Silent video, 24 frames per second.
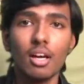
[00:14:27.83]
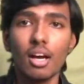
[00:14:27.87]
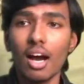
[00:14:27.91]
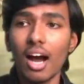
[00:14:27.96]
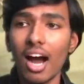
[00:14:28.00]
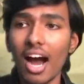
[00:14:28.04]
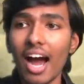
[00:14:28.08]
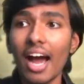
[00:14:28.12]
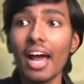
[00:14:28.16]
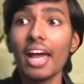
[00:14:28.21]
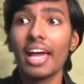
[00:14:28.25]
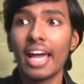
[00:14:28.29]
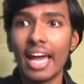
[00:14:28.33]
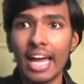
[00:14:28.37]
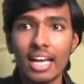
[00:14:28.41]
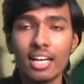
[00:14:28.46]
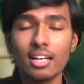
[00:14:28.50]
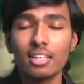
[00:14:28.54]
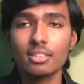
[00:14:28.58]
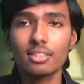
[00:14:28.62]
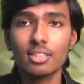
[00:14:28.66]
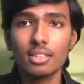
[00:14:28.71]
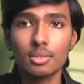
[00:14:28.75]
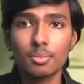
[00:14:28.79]
I
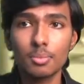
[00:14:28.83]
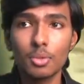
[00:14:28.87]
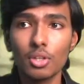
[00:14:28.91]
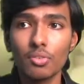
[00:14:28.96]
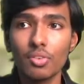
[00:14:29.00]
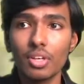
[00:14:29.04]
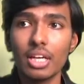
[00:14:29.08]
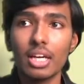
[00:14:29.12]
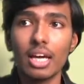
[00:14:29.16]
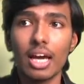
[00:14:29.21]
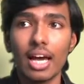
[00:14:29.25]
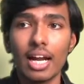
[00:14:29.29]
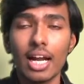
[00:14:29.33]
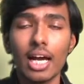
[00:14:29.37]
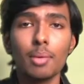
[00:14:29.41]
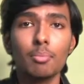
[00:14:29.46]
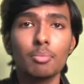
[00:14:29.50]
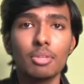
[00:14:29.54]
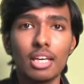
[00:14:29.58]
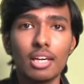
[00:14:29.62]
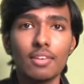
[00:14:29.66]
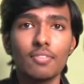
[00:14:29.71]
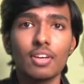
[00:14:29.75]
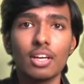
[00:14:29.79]
hated this movie, and I'm
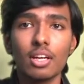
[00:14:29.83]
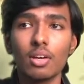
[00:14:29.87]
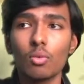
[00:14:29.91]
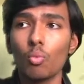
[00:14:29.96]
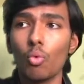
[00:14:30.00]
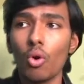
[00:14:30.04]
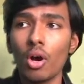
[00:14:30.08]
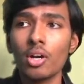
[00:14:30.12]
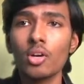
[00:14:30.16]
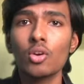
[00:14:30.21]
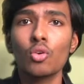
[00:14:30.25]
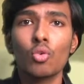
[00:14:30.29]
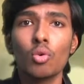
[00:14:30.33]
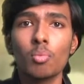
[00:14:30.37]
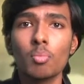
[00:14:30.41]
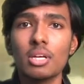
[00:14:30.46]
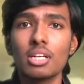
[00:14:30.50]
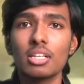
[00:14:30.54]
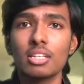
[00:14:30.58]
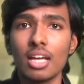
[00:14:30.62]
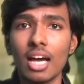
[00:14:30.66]
giving Wonder Woman